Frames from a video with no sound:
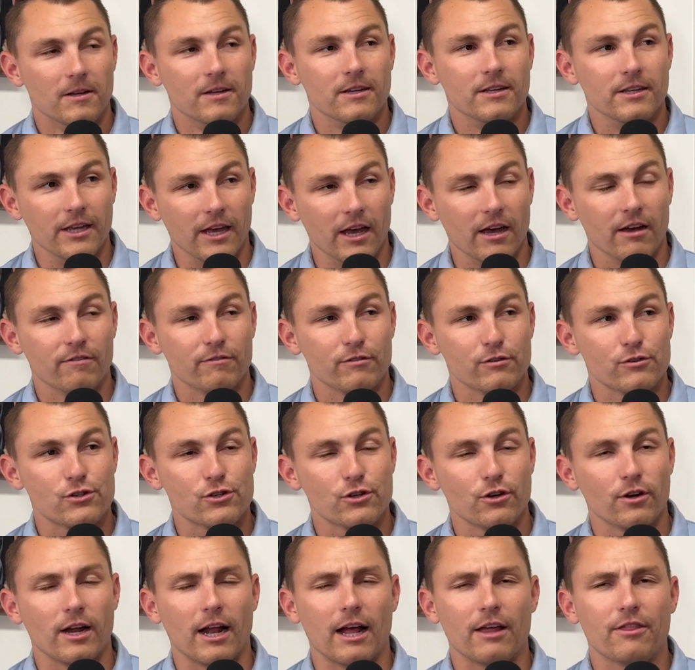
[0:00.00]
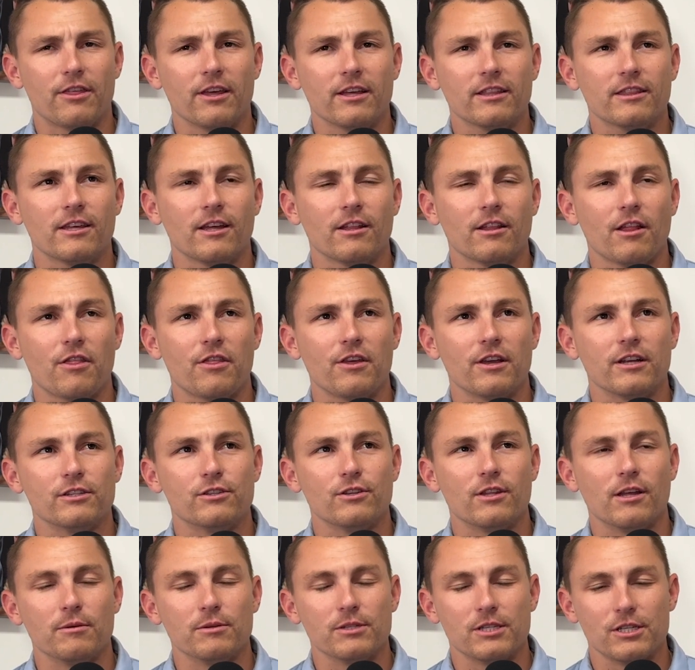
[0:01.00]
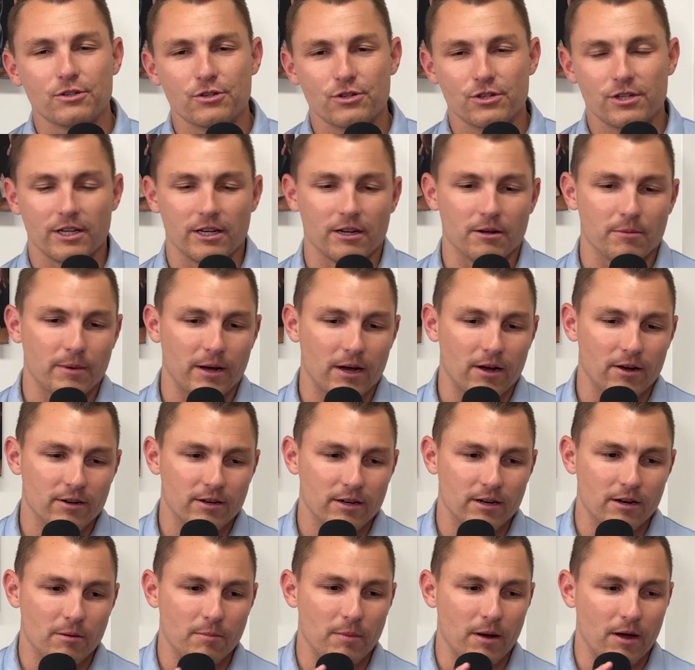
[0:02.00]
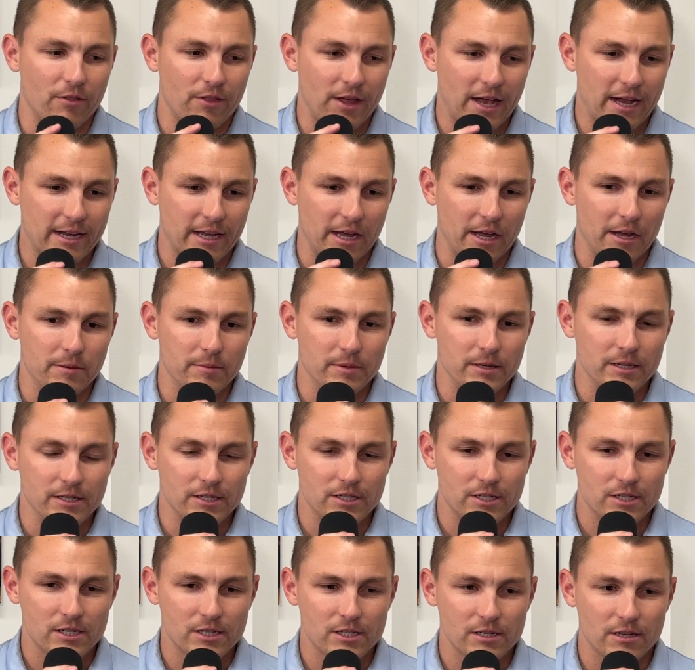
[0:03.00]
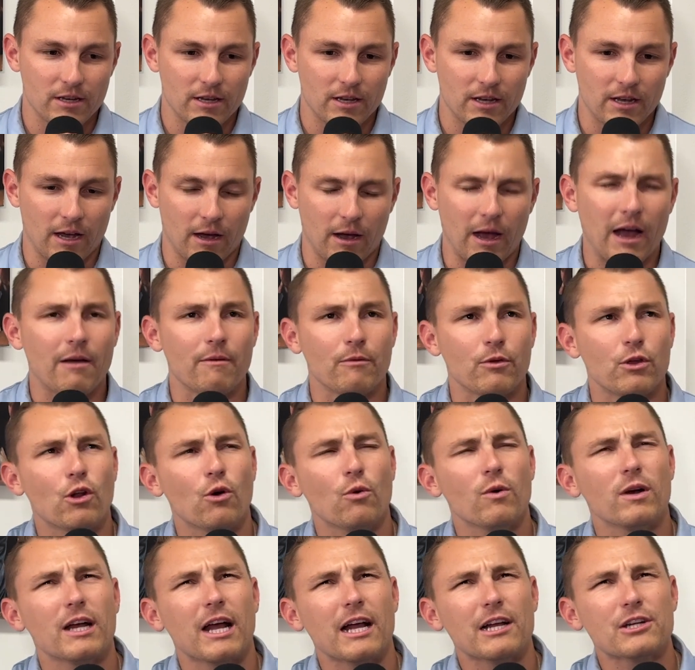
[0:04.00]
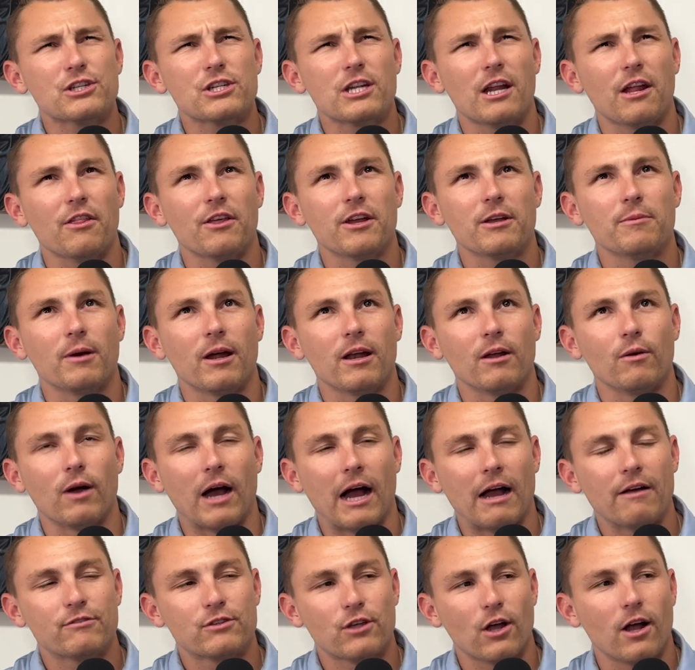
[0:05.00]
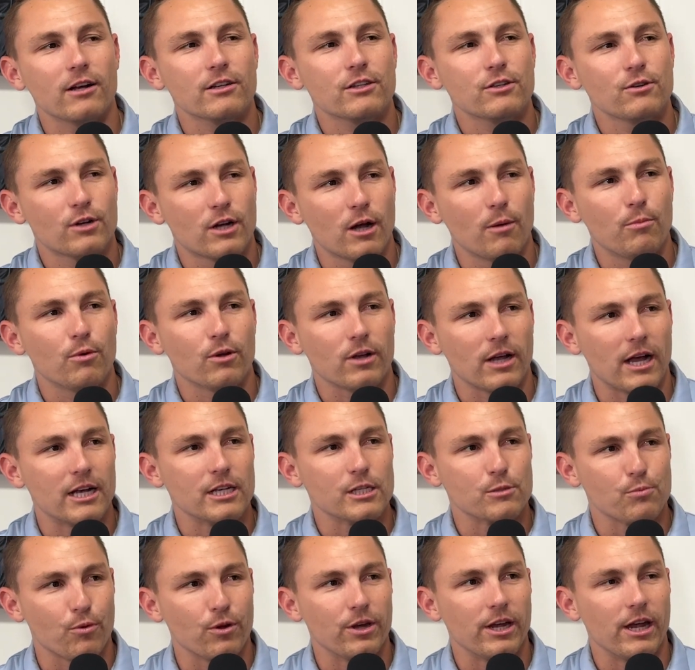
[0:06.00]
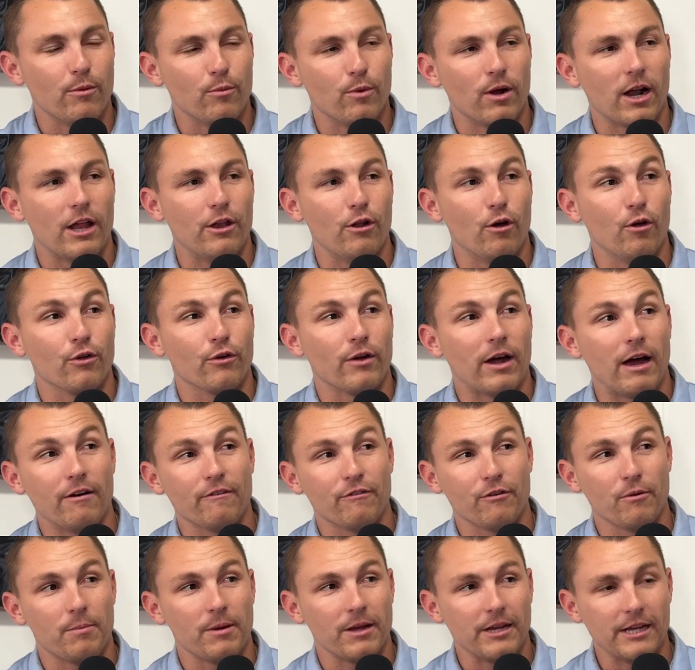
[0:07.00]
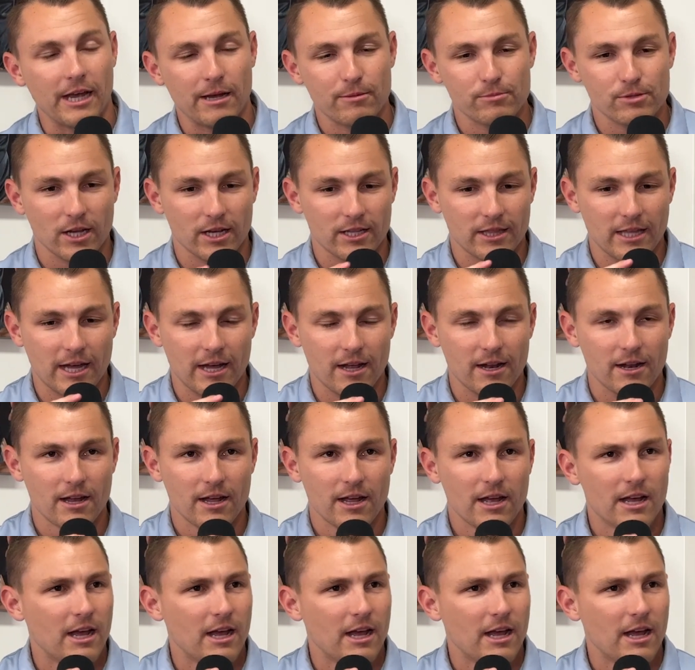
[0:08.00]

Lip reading: Yeah, for sure. I think the other thing too that was interesting about that game is, you know what? Actually, now I think about it, I've talked to a couple guys pregame when I know they're out for big games like that.